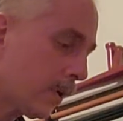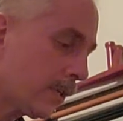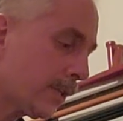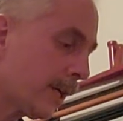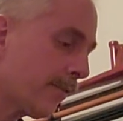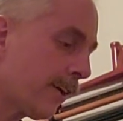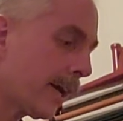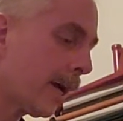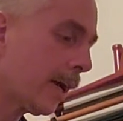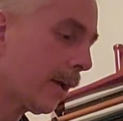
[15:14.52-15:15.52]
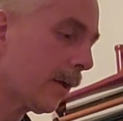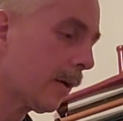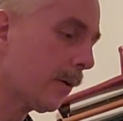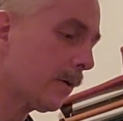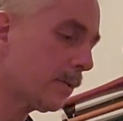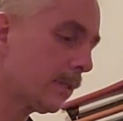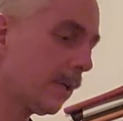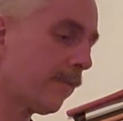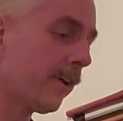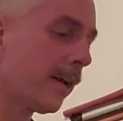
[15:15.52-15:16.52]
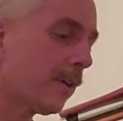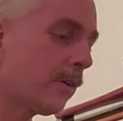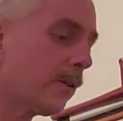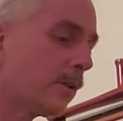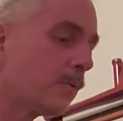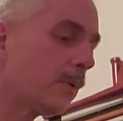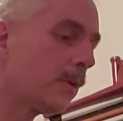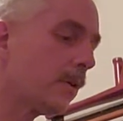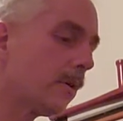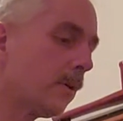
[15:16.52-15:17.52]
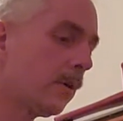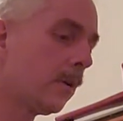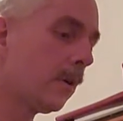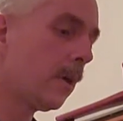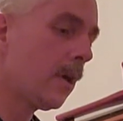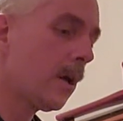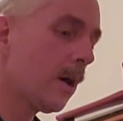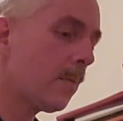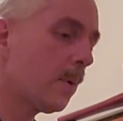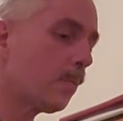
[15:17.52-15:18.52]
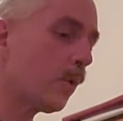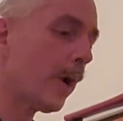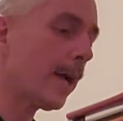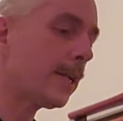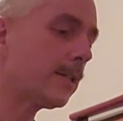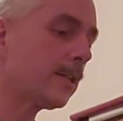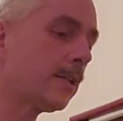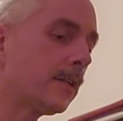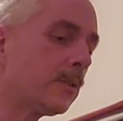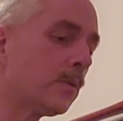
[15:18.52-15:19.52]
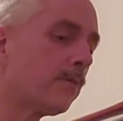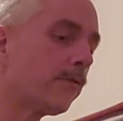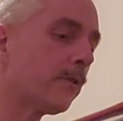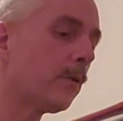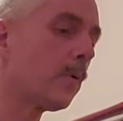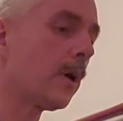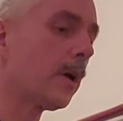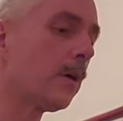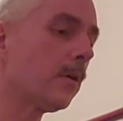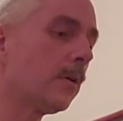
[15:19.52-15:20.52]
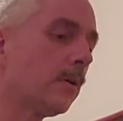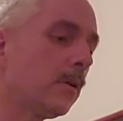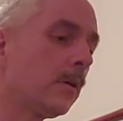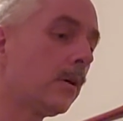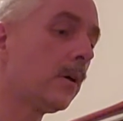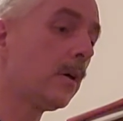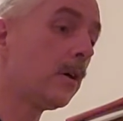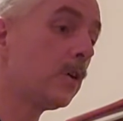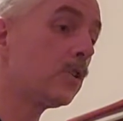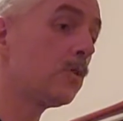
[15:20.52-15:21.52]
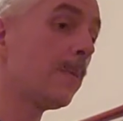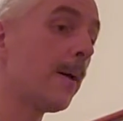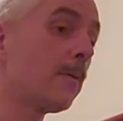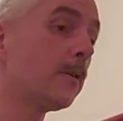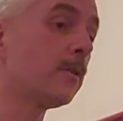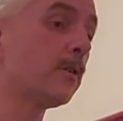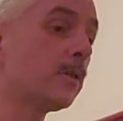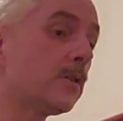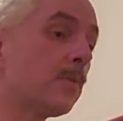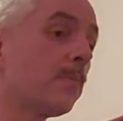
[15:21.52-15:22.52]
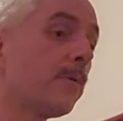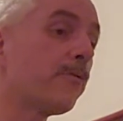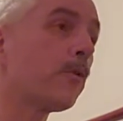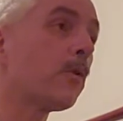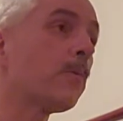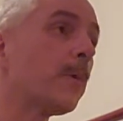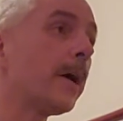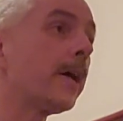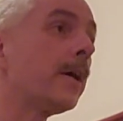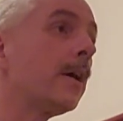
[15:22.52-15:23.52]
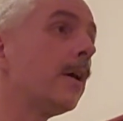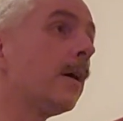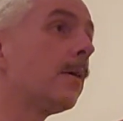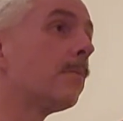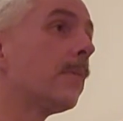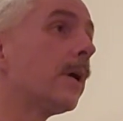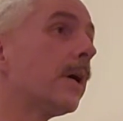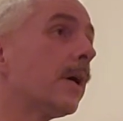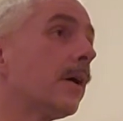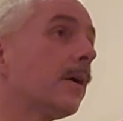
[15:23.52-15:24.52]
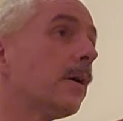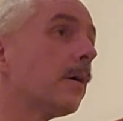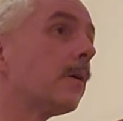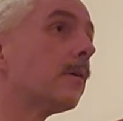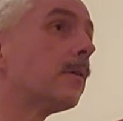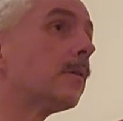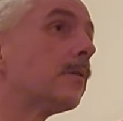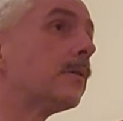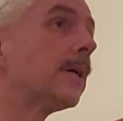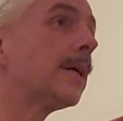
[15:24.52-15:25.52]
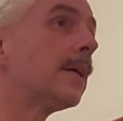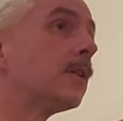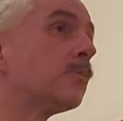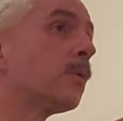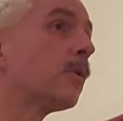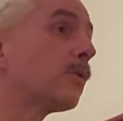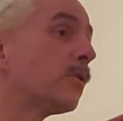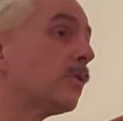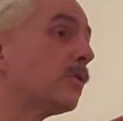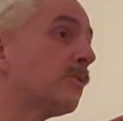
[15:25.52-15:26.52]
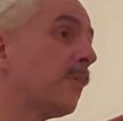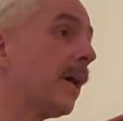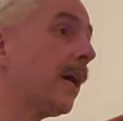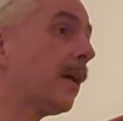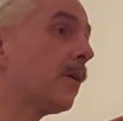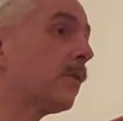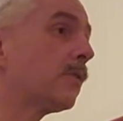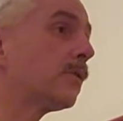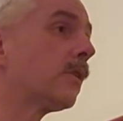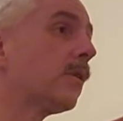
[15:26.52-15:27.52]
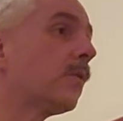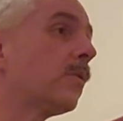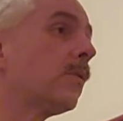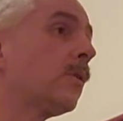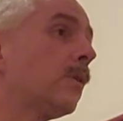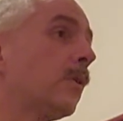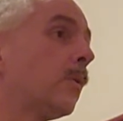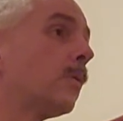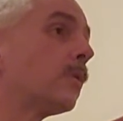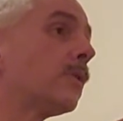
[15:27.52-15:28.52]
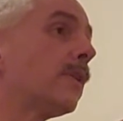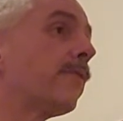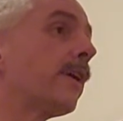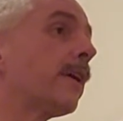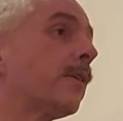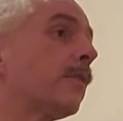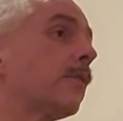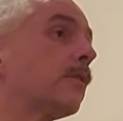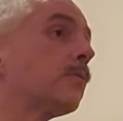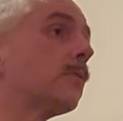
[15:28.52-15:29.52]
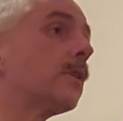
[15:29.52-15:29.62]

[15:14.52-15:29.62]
Let's see if I can do this one. I've been practicing this one for a while. Used to be able to do this one before my tendons broke loose in my ankles, so we'll see if I can do this one